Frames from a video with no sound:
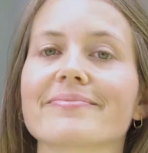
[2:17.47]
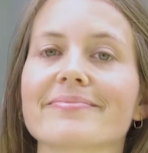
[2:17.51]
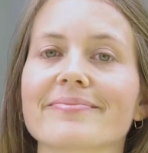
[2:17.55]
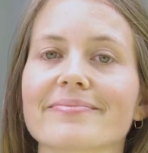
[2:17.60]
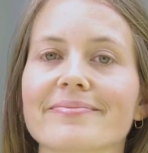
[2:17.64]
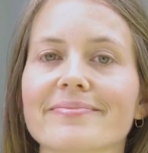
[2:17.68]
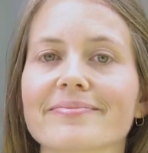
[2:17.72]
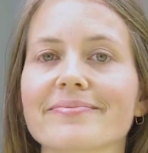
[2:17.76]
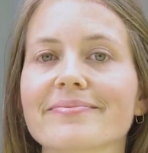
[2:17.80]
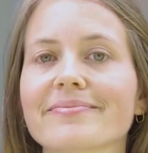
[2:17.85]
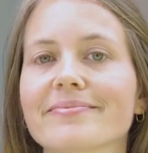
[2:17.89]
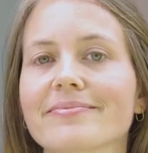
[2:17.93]

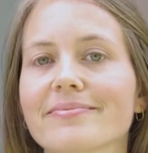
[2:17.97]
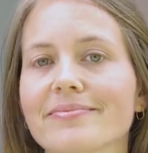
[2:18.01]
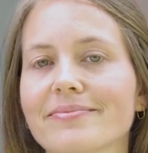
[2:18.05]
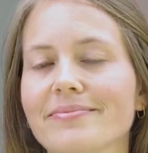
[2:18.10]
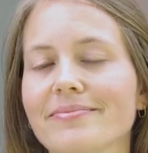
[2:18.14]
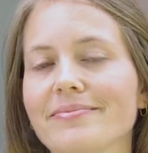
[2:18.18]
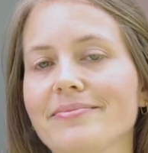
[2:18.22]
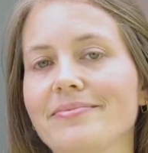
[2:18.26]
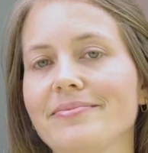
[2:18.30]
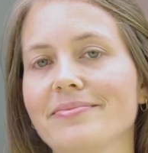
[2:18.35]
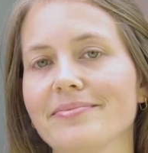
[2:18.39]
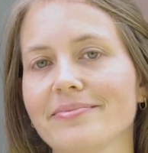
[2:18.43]

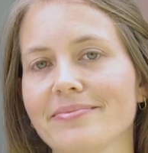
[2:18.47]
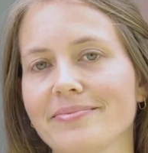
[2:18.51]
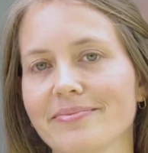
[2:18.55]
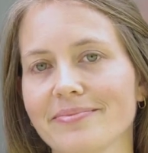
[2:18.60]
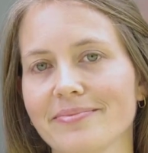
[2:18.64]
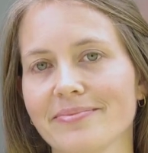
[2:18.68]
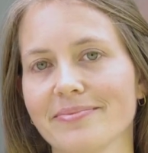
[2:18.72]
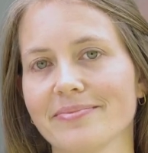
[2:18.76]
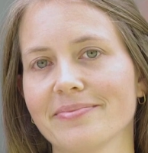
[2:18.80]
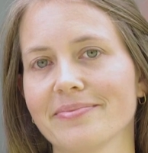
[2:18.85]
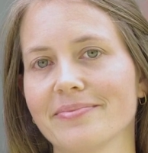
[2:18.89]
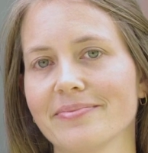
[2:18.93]

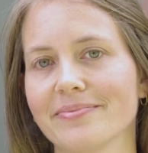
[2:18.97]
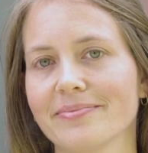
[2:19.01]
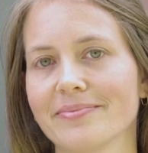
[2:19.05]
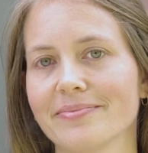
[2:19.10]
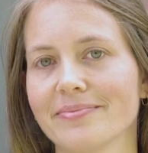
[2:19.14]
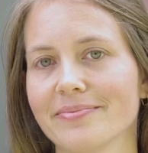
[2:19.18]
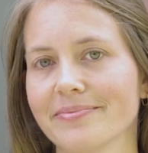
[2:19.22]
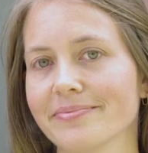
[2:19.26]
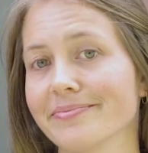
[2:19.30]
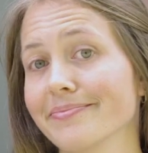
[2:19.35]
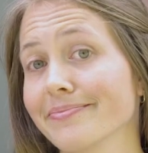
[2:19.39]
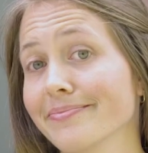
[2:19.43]

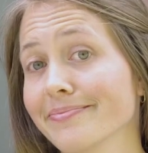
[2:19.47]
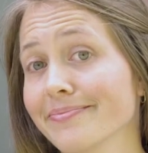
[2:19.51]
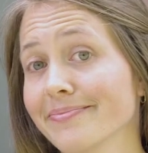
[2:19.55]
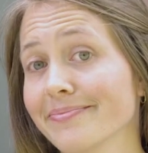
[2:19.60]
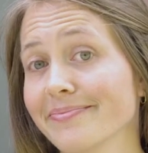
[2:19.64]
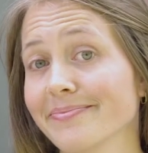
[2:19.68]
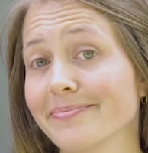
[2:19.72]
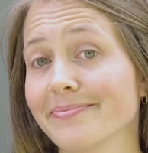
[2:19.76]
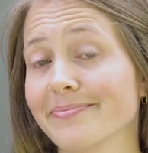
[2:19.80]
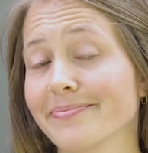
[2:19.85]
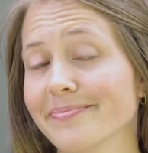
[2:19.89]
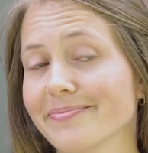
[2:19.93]

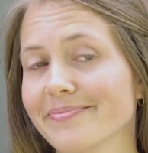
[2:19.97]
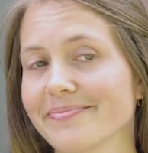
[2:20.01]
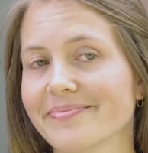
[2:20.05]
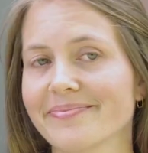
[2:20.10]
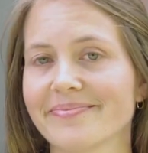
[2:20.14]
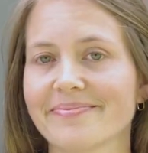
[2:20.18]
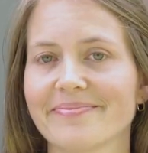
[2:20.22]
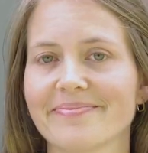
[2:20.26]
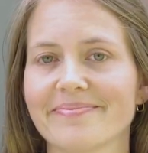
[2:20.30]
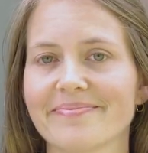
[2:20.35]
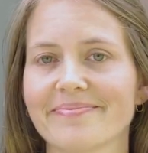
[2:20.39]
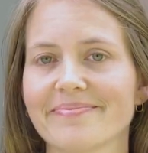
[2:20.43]

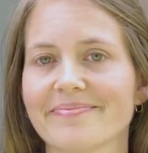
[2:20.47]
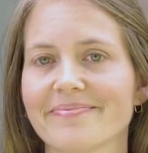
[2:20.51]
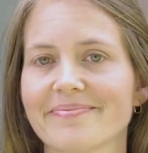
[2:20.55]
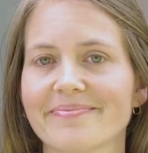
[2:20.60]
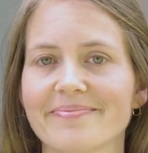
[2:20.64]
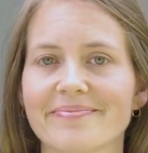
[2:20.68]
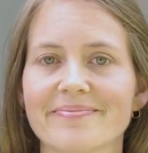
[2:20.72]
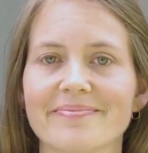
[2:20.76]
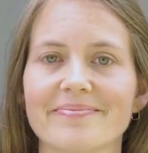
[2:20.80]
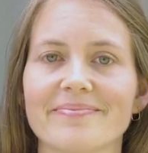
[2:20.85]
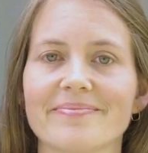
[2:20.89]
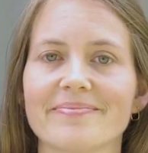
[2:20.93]

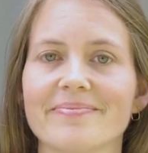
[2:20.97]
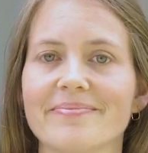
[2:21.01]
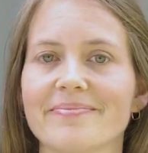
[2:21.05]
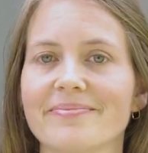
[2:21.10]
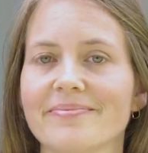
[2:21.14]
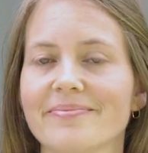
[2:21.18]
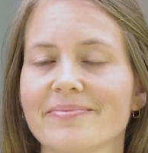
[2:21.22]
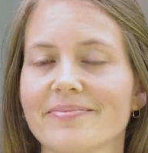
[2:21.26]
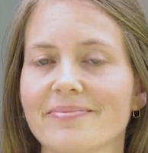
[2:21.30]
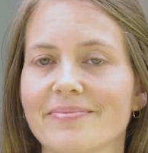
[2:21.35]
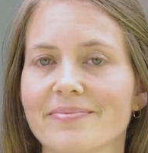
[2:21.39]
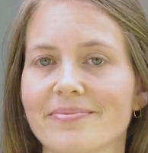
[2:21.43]

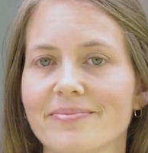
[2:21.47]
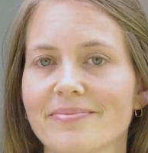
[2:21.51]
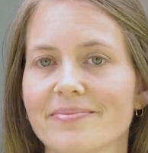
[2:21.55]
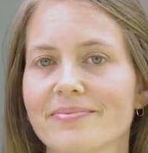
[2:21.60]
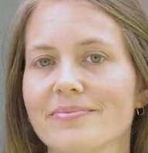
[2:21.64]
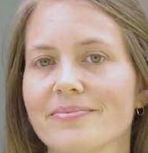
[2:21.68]
The person shown says nothing.